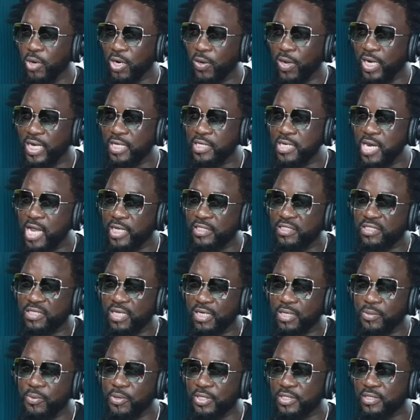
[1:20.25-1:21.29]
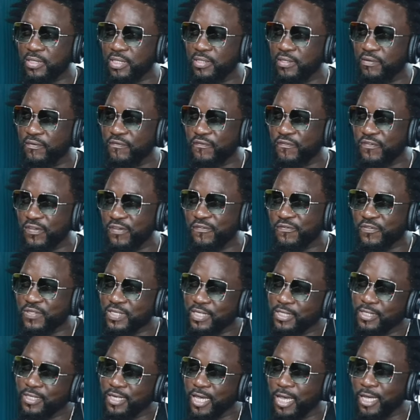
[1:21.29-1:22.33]
But what I did, I celebrated
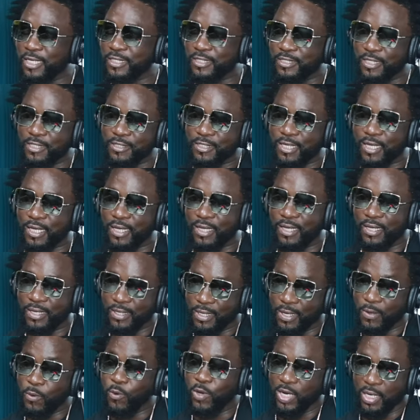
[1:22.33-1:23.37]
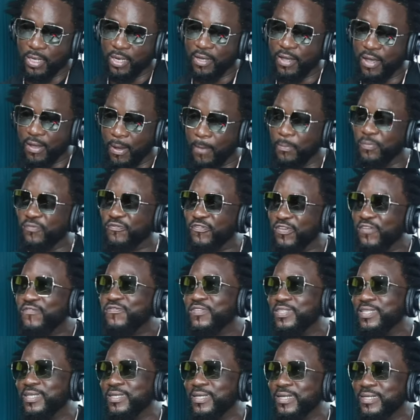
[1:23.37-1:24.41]
50 years as a well, I'm
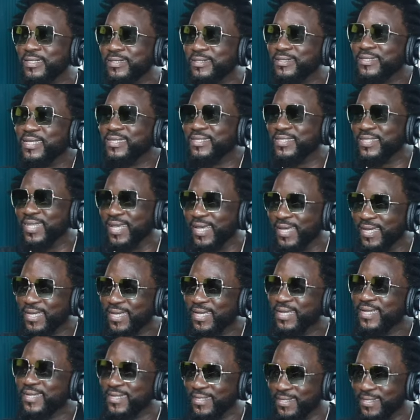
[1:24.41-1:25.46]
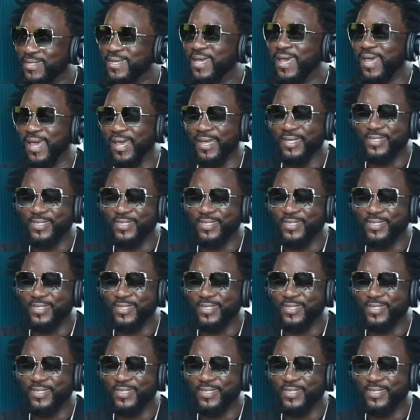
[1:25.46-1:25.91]
50 years. You were right. I was going to, yeah, say